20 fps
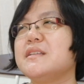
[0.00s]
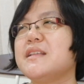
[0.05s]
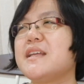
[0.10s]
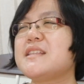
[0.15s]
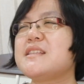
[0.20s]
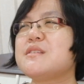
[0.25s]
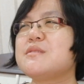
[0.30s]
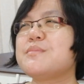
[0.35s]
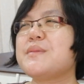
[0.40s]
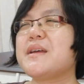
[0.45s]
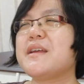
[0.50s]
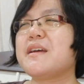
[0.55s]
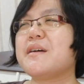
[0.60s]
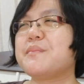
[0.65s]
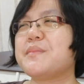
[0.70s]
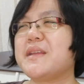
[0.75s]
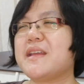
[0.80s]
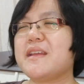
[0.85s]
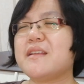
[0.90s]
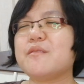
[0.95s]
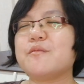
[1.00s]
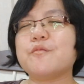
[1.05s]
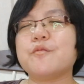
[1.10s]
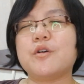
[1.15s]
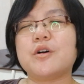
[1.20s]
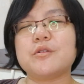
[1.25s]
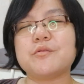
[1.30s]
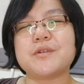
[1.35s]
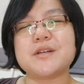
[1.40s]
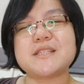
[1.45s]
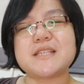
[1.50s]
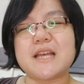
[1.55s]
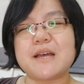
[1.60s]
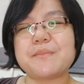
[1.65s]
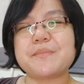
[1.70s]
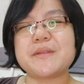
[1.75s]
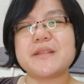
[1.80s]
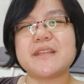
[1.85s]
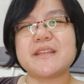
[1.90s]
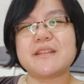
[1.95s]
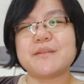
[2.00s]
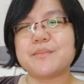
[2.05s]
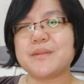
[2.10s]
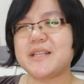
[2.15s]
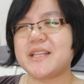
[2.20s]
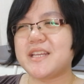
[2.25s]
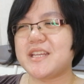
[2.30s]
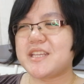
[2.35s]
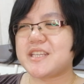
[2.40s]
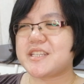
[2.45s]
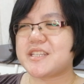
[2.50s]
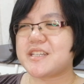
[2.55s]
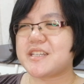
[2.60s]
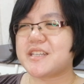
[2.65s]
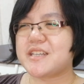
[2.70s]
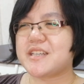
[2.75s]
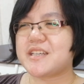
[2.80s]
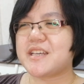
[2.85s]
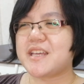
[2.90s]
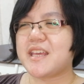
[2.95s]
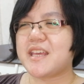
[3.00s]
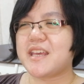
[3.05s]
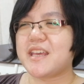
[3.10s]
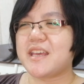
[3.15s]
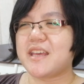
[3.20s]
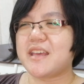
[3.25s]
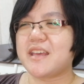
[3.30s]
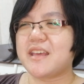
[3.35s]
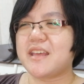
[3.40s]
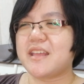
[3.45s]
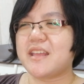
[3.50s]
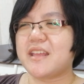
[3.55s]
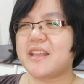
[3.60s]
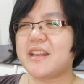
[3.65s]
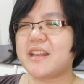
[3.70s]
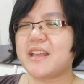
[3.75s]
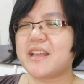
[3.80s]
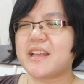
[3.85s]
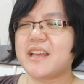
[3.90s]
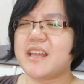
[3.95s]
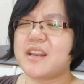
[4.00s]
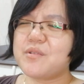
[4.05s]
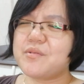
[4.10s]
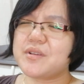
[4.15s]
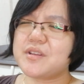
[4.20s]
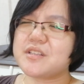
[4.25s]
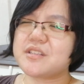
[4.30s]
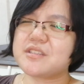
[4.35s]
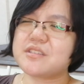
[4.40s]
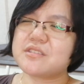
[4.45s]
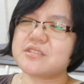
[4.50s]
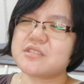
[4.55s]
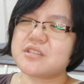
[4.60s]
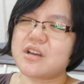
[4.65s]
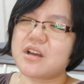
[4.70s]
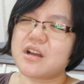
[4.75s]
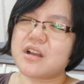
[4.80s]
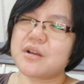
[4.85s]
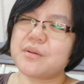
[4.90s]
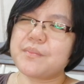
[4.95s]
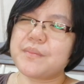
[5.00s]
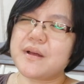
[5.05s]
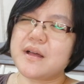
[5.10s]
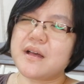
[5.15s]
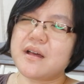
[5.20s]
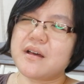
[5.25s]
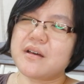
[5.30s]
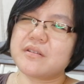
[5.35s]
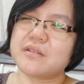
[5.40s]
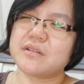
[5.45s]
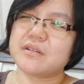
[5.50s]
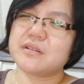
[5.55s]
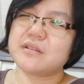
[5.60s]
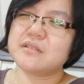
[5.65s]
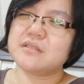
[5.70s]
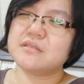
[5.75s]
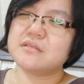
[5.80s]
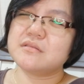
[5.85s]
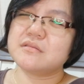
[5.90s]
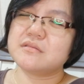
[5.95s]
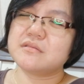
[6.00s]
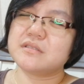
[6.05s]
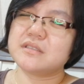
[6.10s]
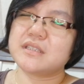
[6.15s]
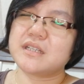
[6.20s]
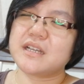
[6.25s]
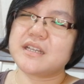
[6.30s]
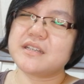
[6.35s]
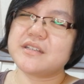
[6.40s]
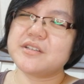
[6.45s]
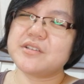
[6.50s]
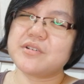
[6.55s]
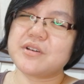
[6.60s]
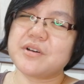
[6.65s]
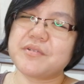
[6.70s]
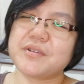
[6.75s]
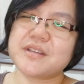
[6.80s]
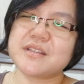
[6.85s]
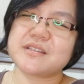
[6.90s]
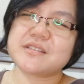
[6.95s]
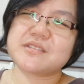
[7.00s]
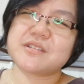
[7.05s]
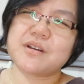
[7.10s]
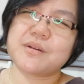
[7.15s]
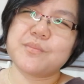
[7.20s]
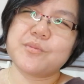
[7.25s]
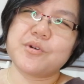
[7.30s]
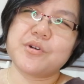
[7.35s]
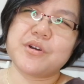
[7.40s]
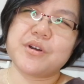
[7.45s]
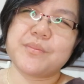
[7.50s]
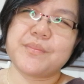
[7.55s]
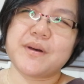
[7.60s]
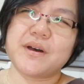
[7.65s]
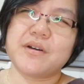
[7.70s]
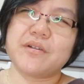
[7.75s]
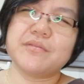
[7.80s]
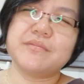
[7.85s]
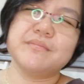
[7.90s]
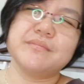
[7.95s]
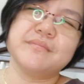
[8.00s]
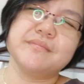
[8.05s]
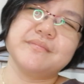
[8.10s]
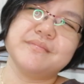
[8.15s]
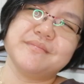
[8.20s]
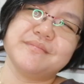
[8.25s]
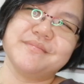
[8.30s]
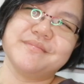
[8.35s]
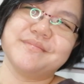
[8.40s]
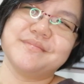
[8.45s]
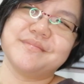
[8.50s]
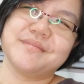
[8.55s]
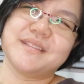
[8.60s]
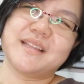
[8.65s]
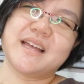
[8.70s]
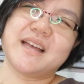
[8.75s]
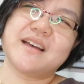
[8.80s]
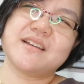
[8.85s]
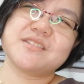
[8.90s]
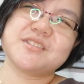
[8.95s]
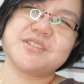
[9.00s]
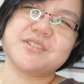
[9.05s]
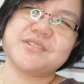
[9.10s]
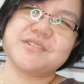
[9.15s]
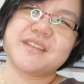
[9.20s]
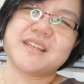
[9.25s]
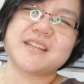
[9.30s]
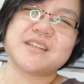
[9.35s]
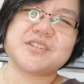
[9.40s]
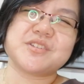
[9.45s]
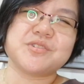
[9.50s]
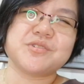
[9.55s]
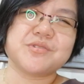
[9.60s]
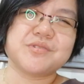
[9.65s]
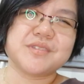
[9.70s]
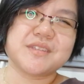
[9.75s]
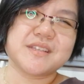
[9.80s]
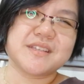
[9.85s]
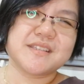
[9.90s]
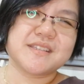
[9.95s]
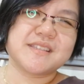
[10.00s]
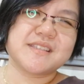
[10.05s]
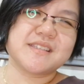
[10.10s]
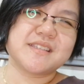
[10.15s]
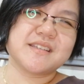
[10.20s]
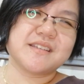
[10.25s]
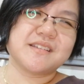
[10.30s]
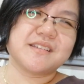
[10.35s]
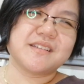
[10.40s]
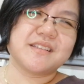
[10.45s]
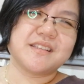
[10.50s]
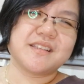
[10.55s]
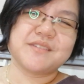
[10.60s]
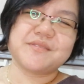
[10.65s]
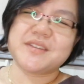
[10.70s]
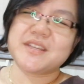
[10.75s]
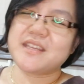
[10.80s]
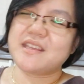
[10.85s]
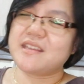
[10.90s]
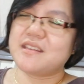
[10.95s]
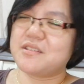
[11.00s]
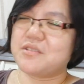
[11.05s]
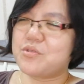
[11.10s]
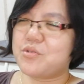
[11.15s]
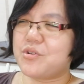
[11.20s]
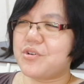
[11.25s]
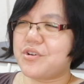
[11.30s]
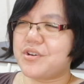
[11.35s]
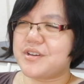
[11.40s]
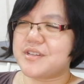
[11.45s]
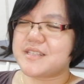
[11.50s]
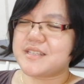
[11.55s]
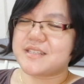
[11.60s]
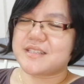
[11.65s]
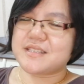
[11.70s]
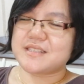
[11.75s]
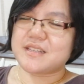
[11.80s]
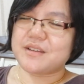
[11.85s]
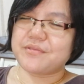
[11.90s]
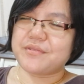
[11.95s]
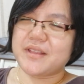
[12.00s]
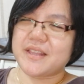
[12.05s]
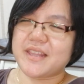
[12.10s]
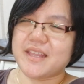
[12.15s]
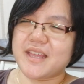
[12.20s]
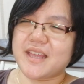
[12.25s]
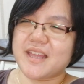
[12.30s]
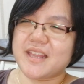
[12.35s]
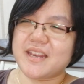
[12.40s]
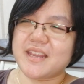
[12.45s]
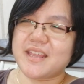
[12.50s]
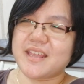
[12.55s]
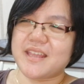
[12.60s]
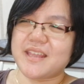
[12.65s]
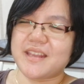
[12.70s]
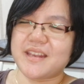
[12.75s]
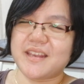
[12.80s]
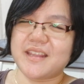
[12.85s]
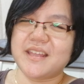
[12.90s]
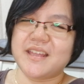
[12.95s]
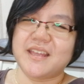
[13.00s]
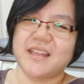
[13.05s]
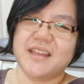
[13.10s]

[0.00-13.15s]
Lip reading: that's my update on what's happening in Malaysia, and I kind of want to talk about, oh, I don't know, I wanted to talk more about how to get through this living indoors and stuff like that. And